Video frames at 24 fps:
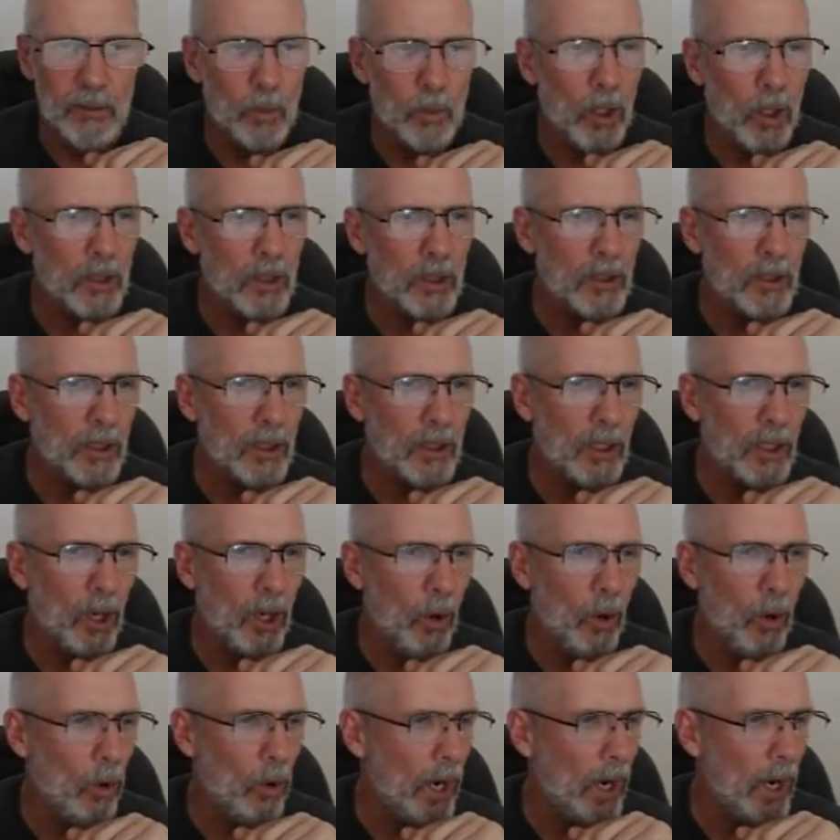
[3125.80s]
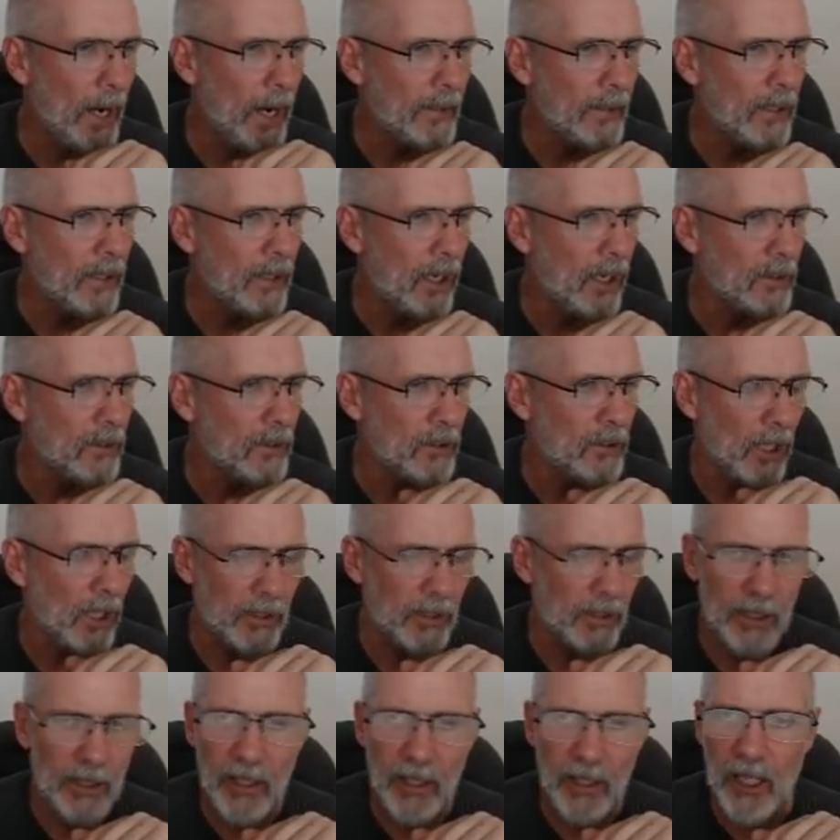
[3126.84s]
What's the correct
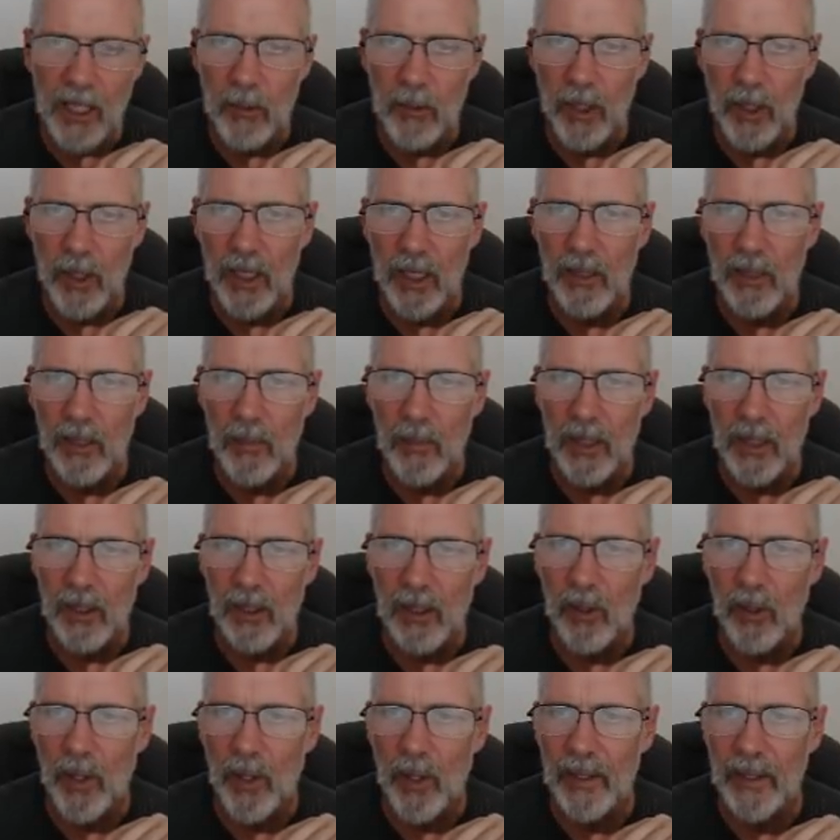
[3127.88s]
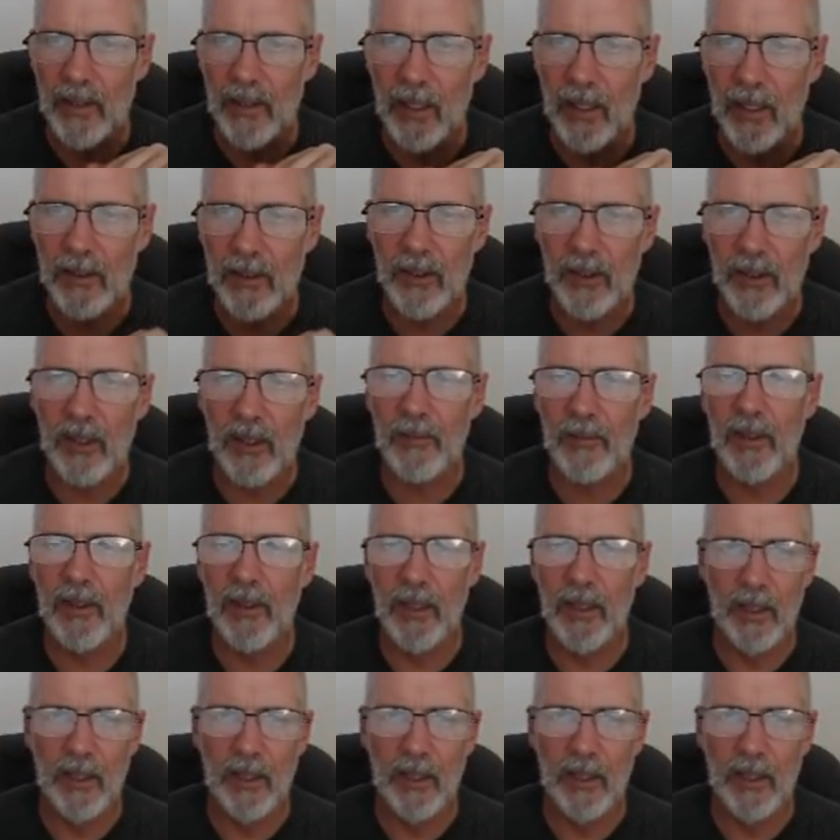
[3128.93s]
answer? Can anybody give me the correct answer?